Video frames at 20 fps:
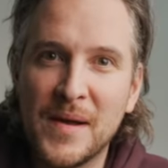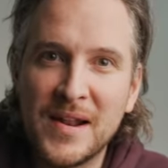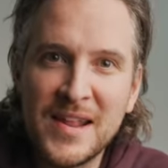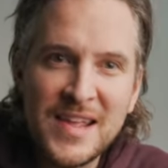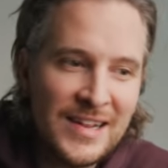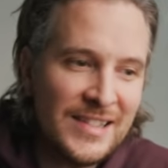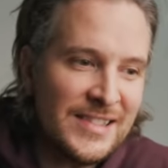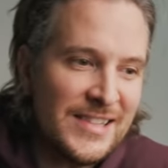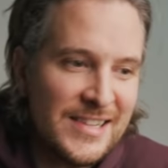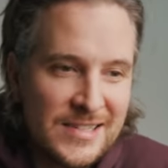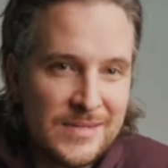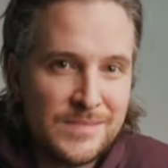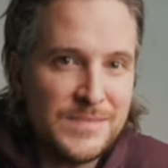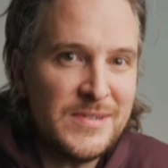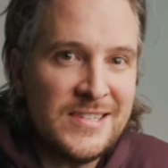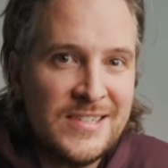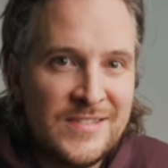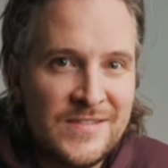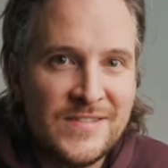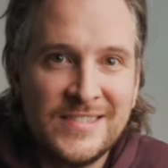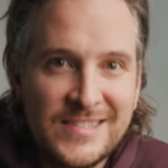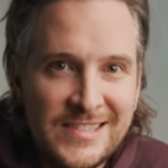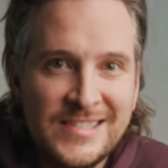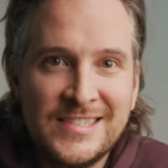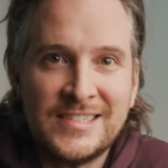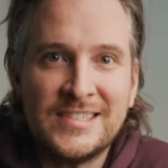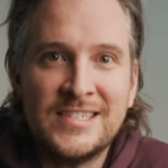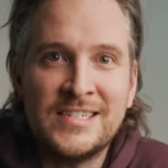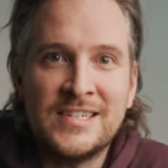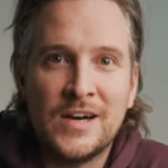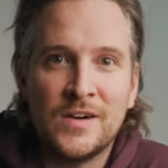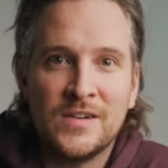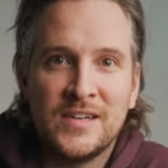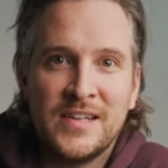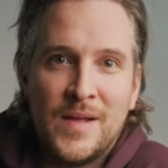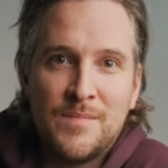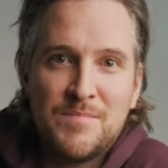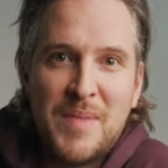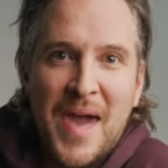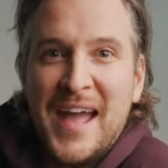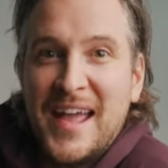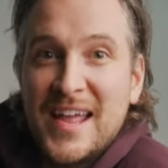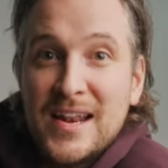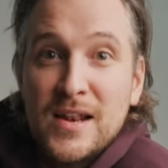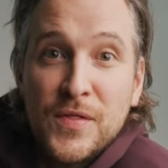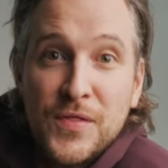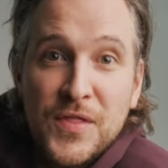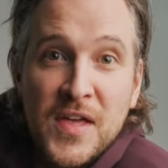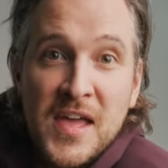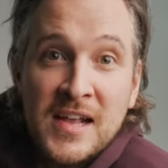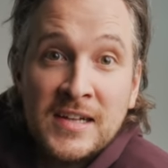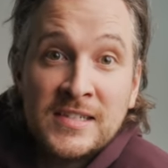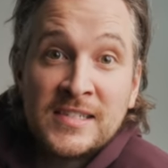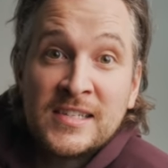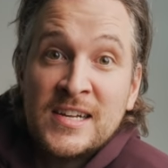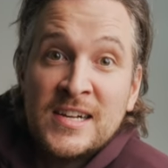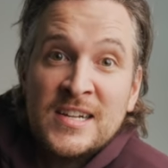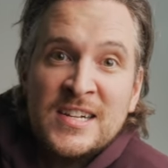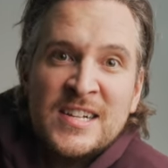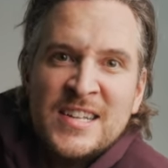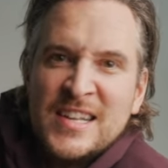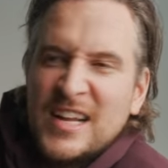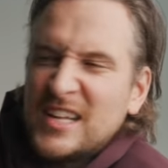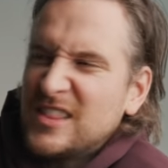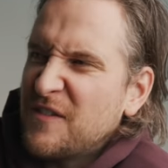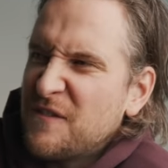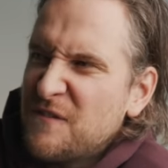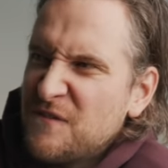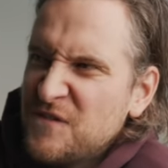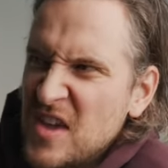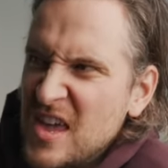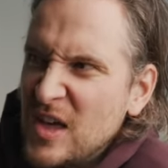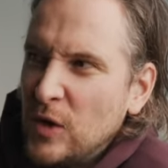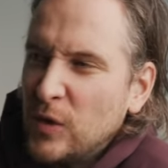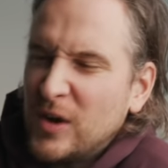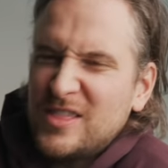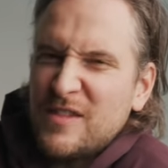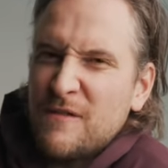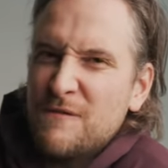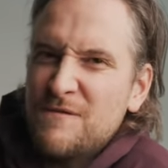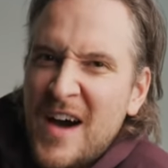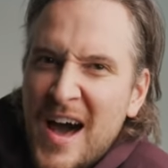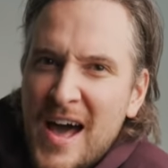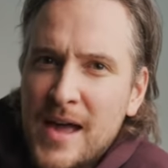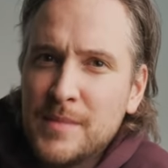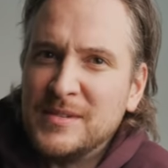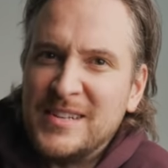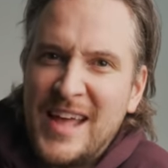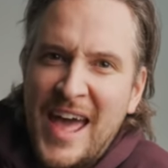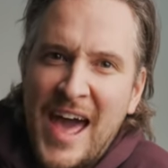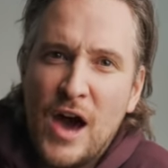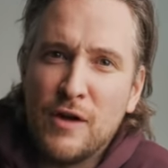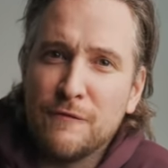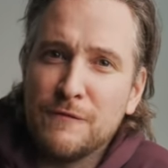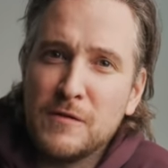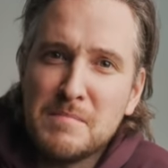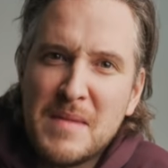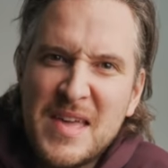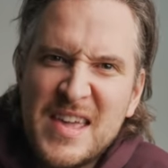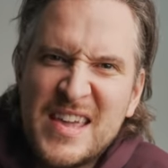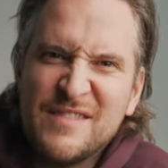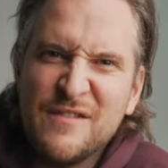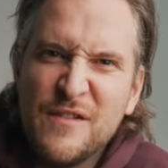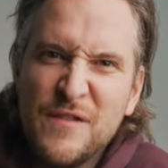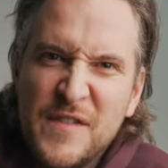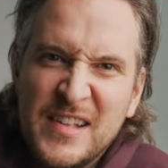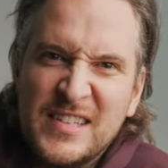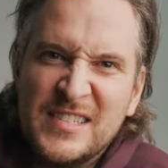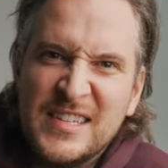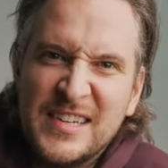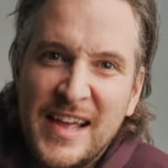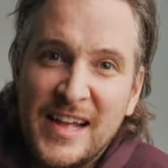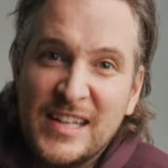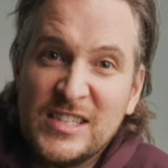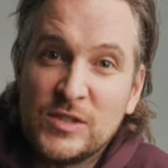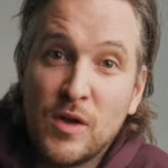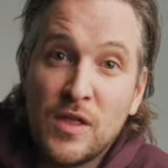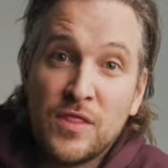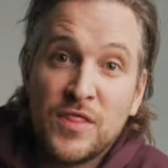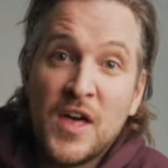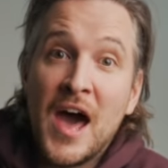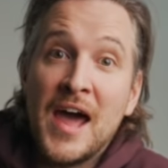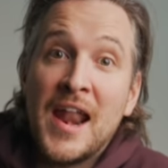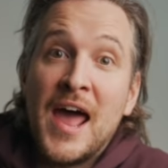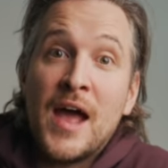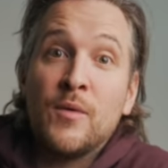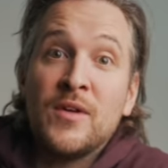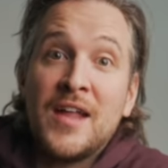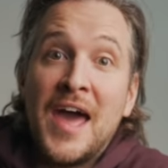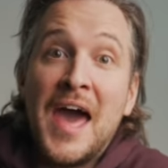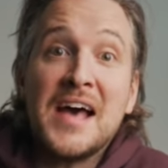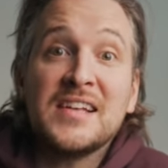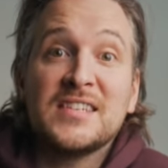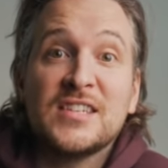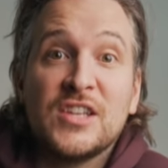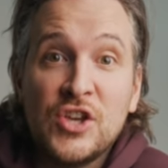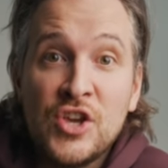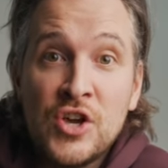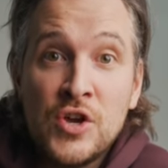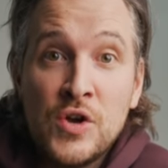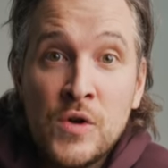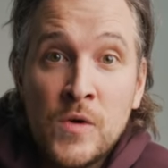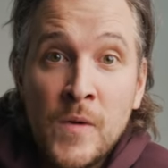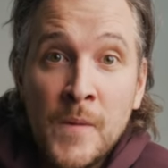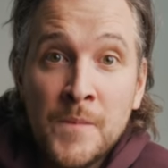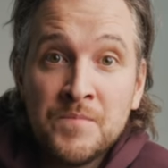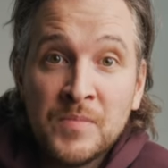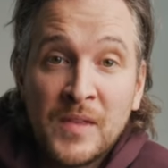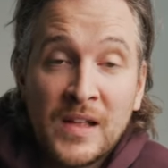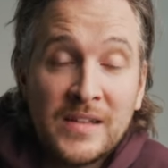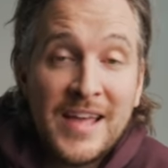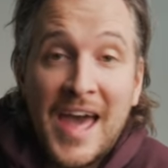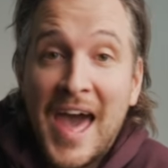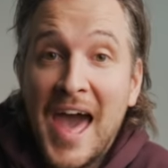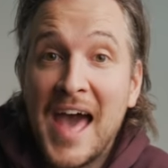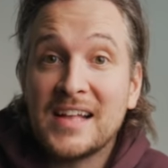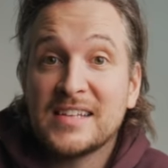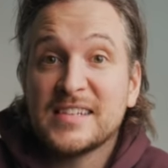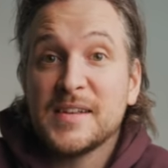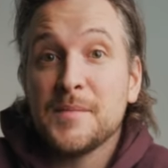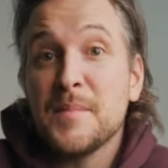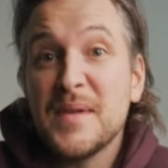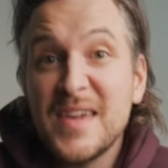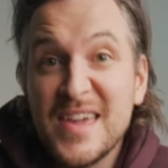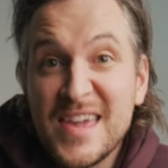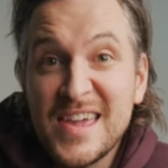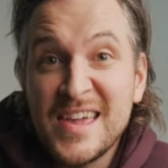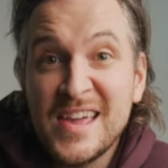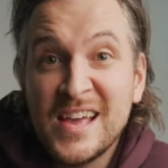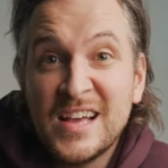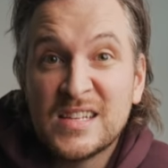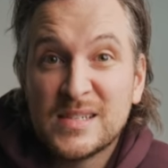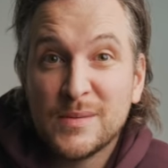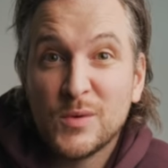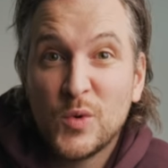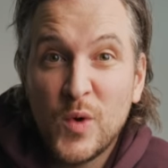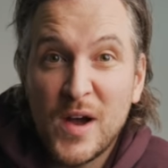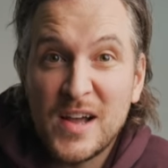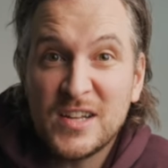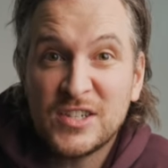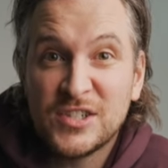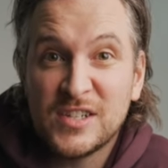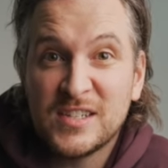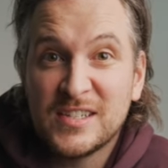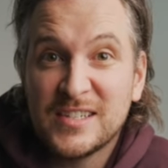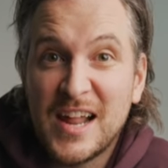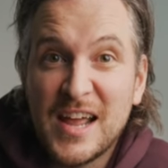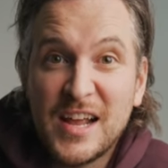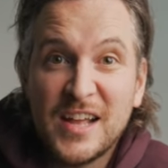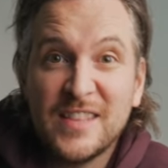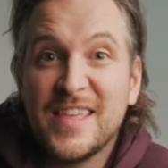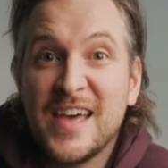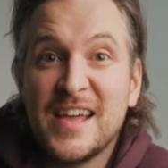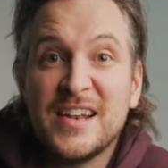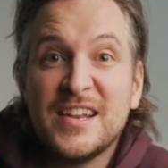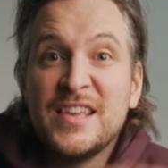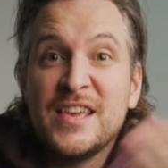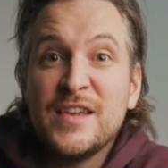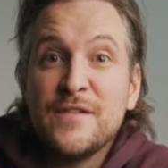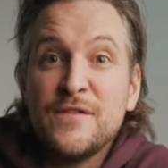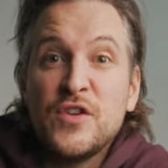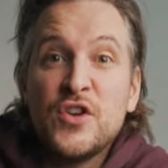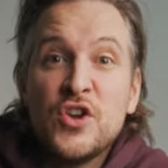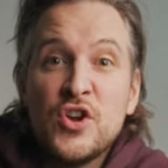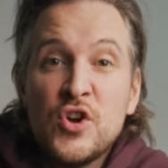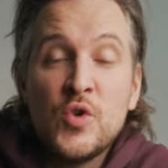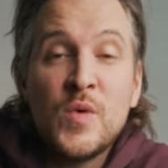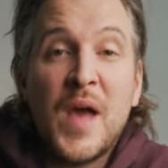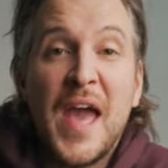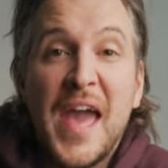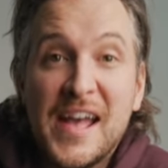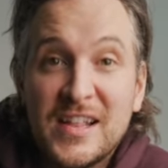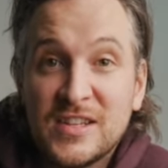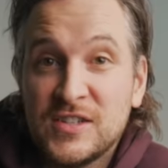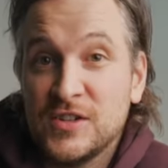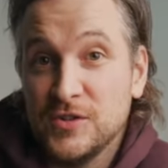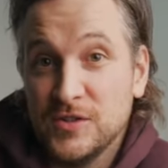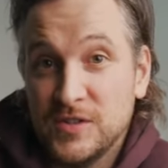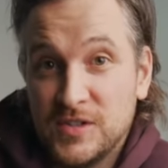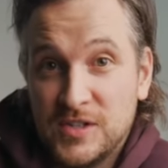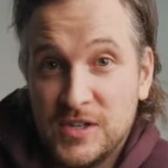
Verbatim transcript: I need a little bit of, a, you know, to get back into things, get the feel, get the vibe down for making vids again. So I thought I would ask you to ask me some questions that I could then give you answers